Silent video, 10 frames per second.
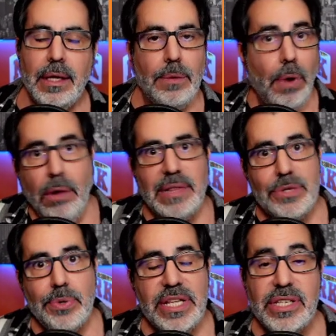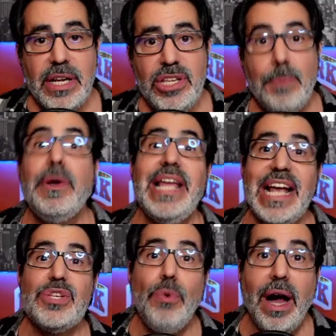Well, that's what he's going to do. But
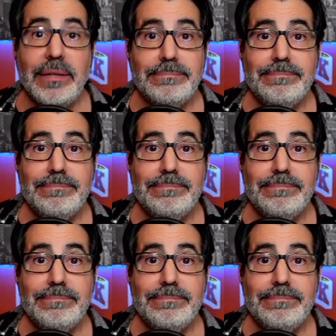guess what?